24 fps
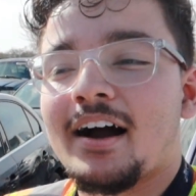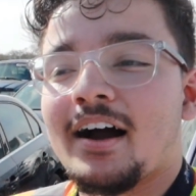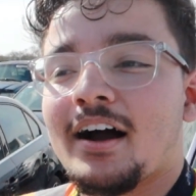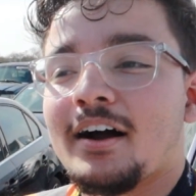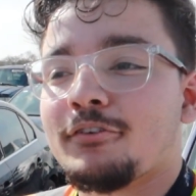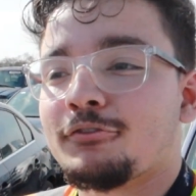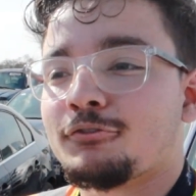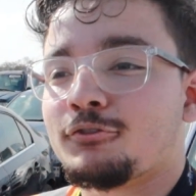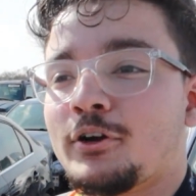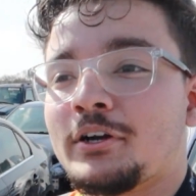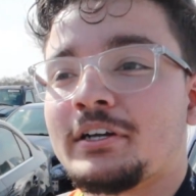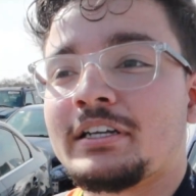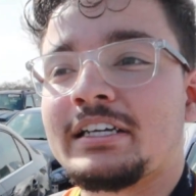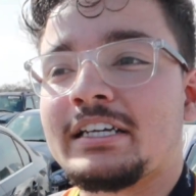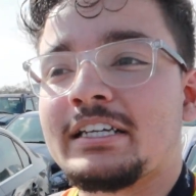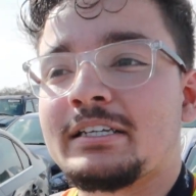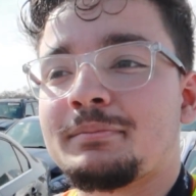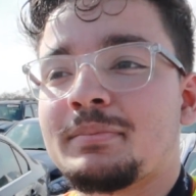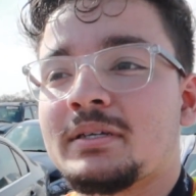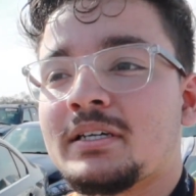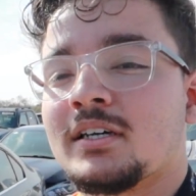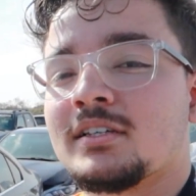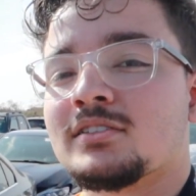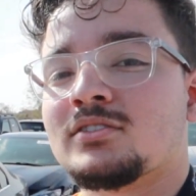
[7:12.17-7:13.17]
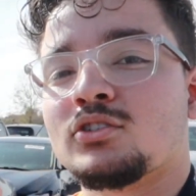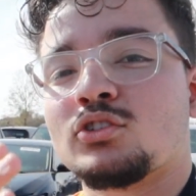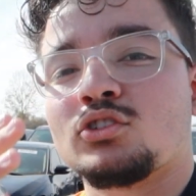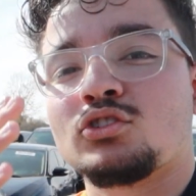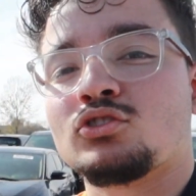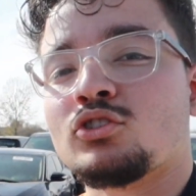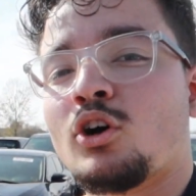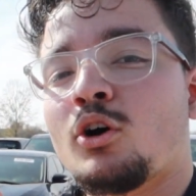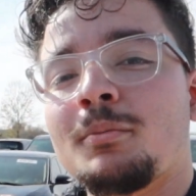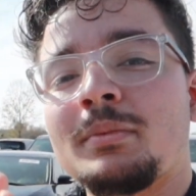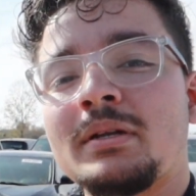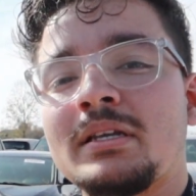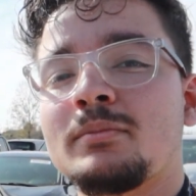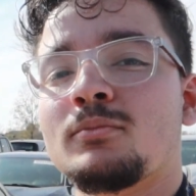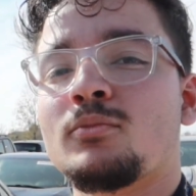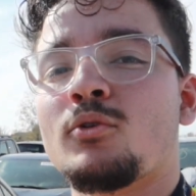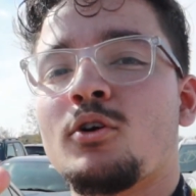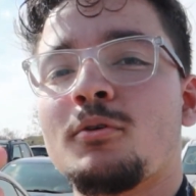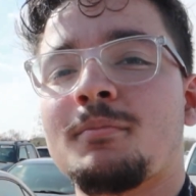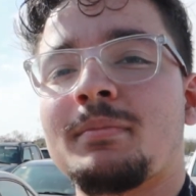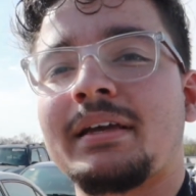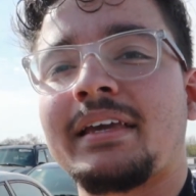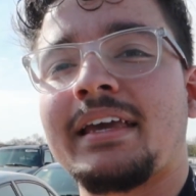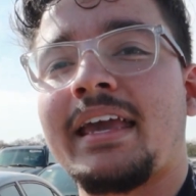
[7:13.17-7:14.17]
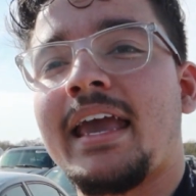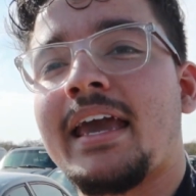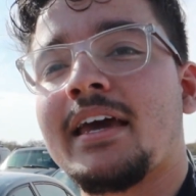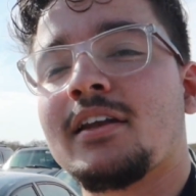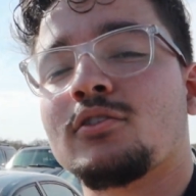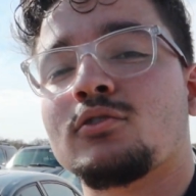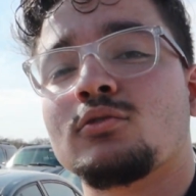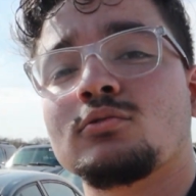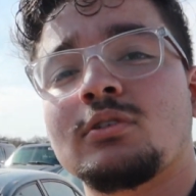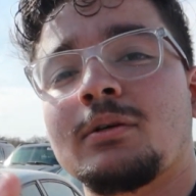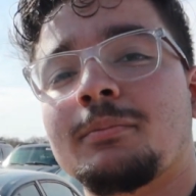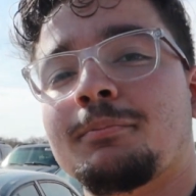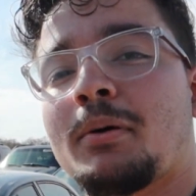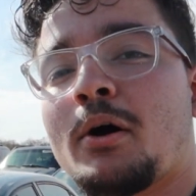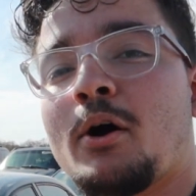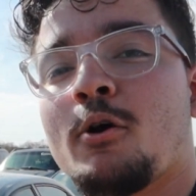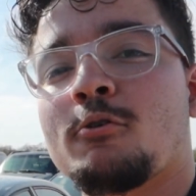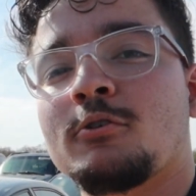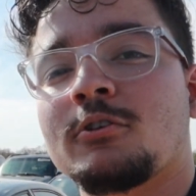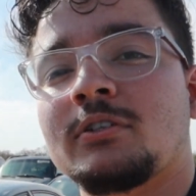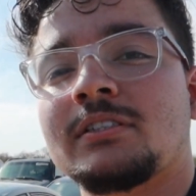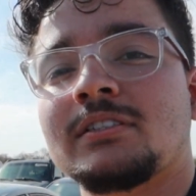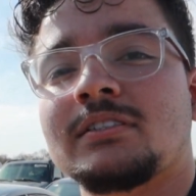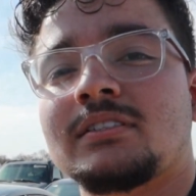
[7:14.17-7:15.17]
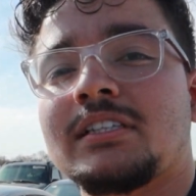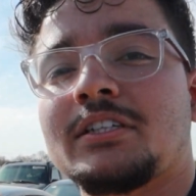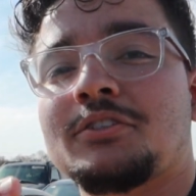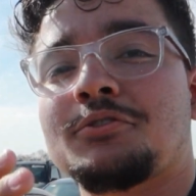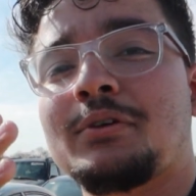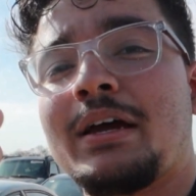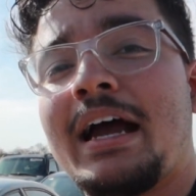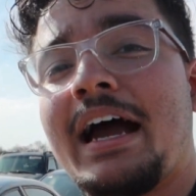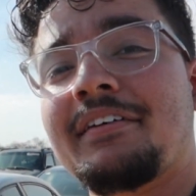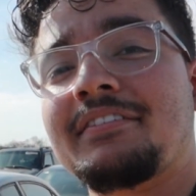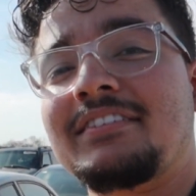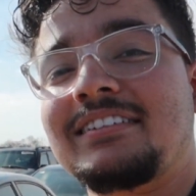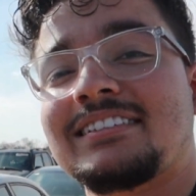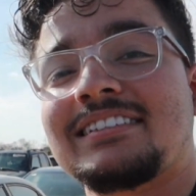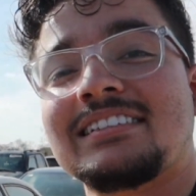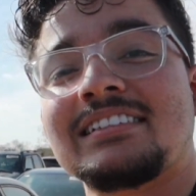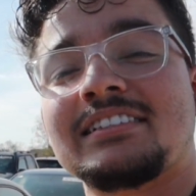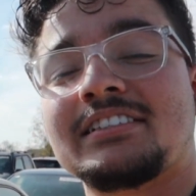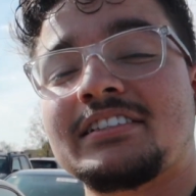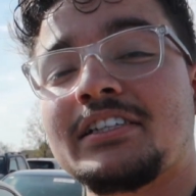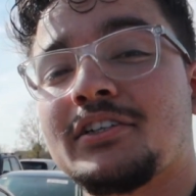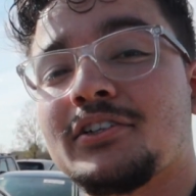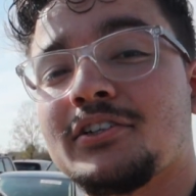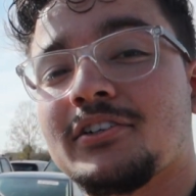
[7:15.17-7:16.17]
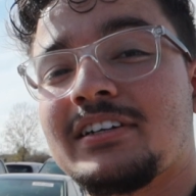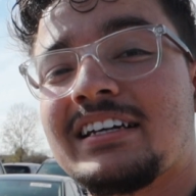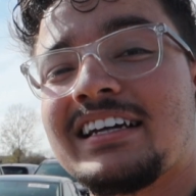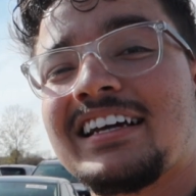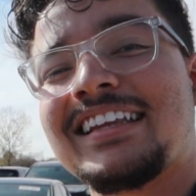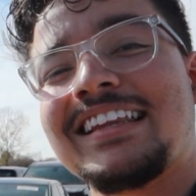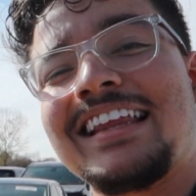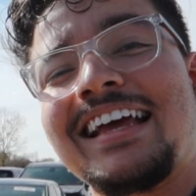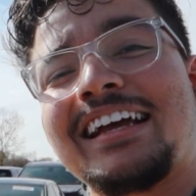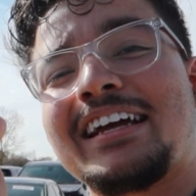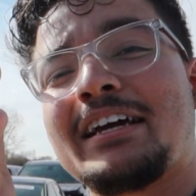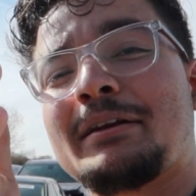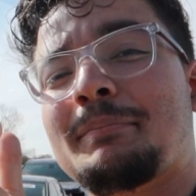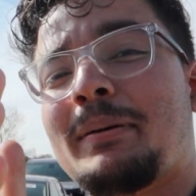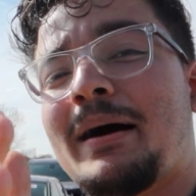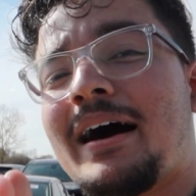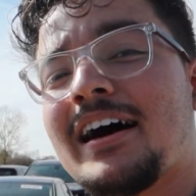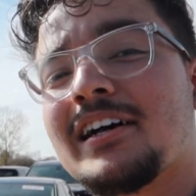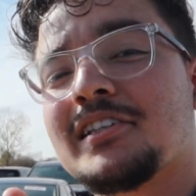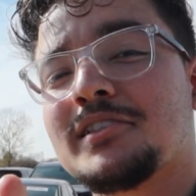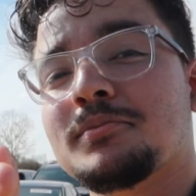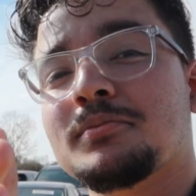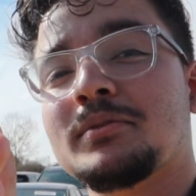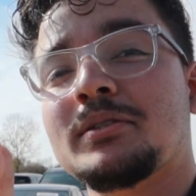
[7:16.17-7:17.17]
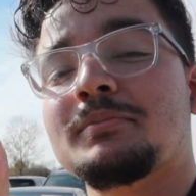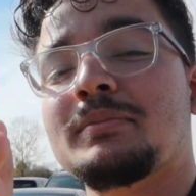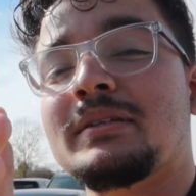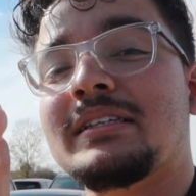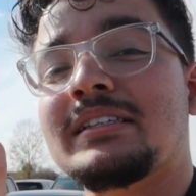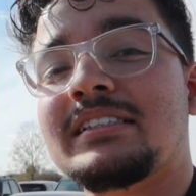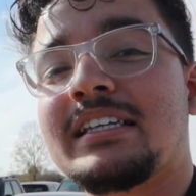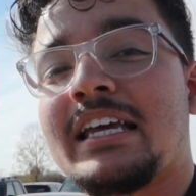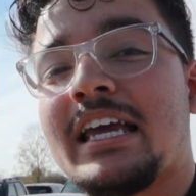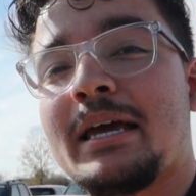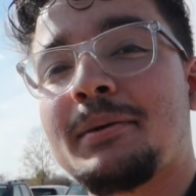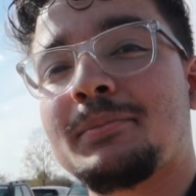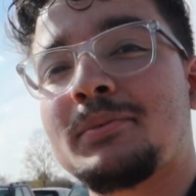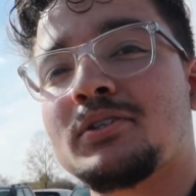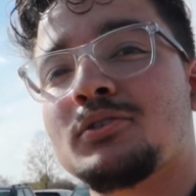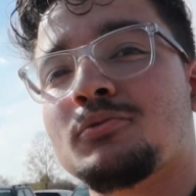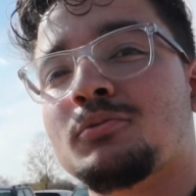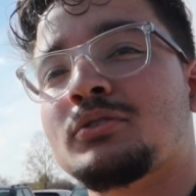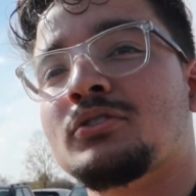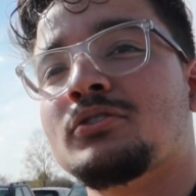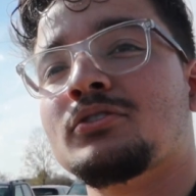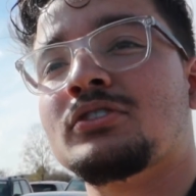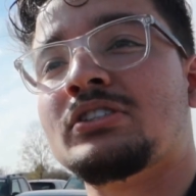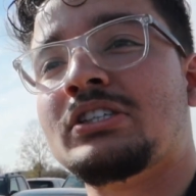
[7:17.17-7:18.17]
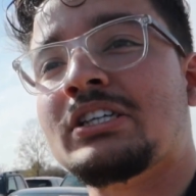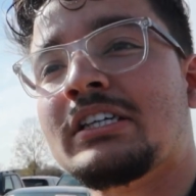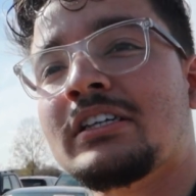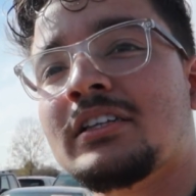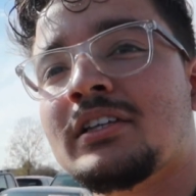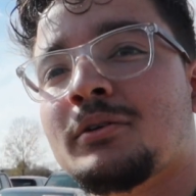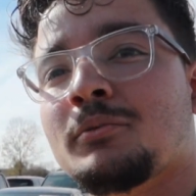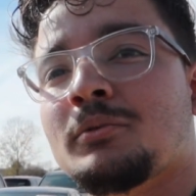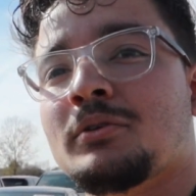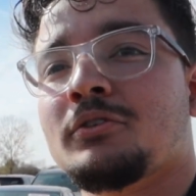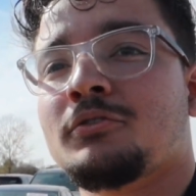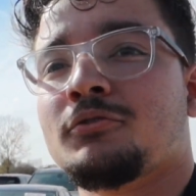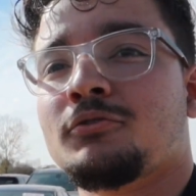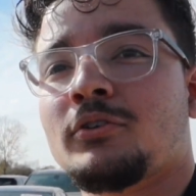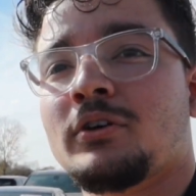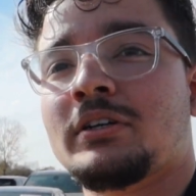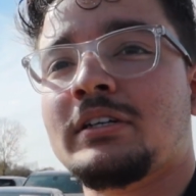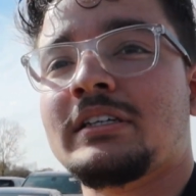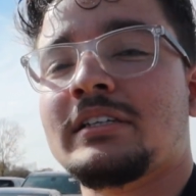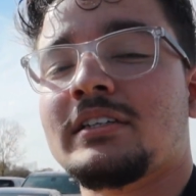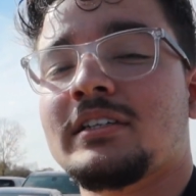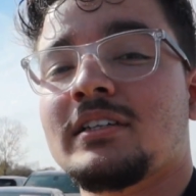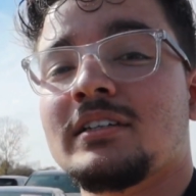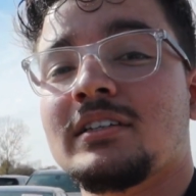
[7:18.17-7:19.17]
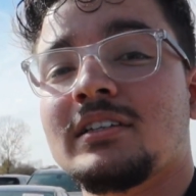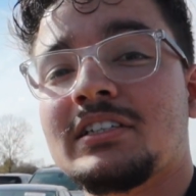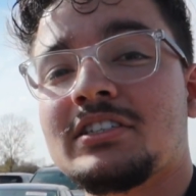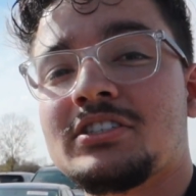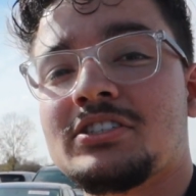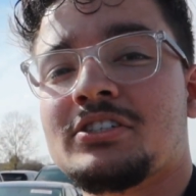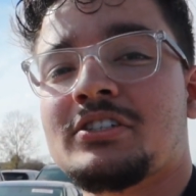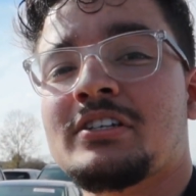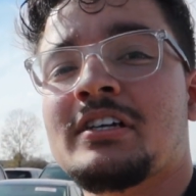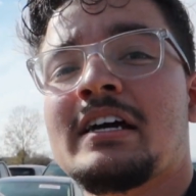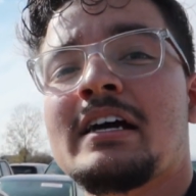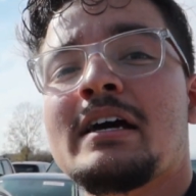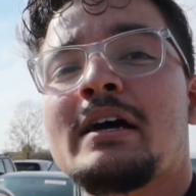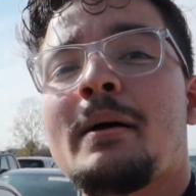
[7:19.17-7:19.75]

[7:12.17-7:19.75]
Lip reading: front end, because there's so many more mechanical components that you have to consider that could possibly be damaged when you're dealing with a front end collision.